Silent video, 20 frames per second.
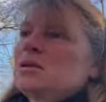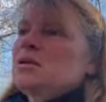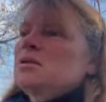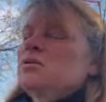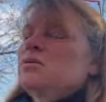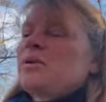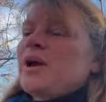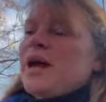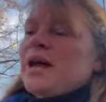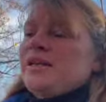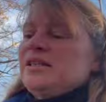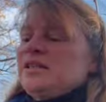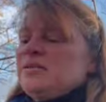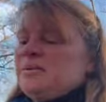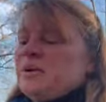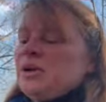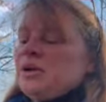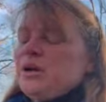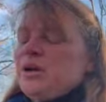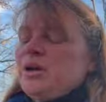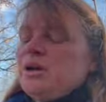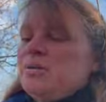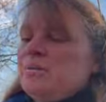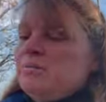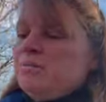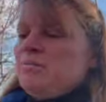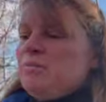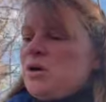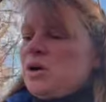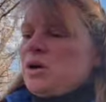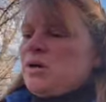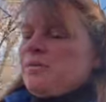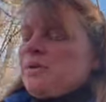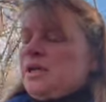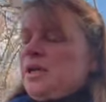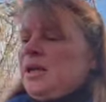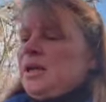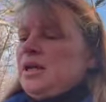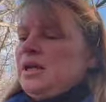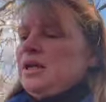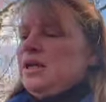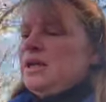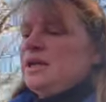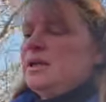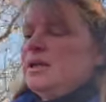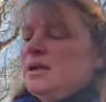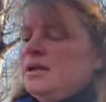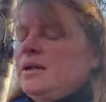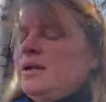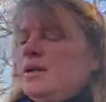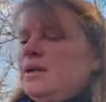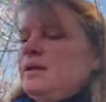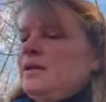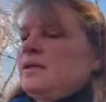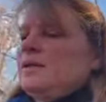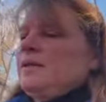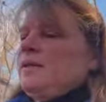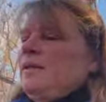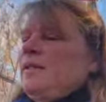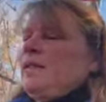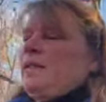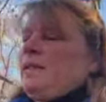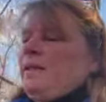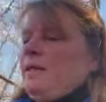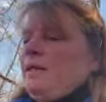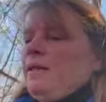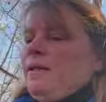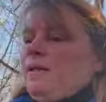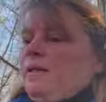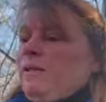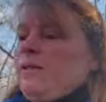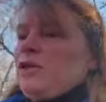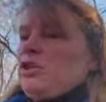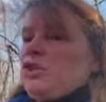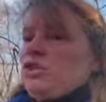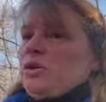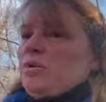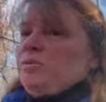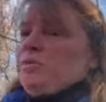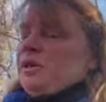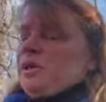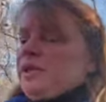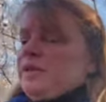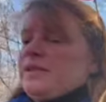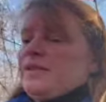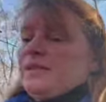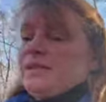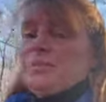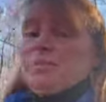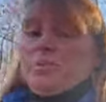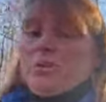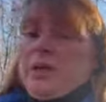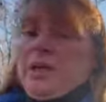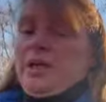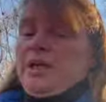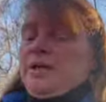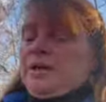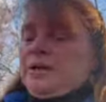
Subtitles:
Raspberry, Marmalade, the triplets to breed,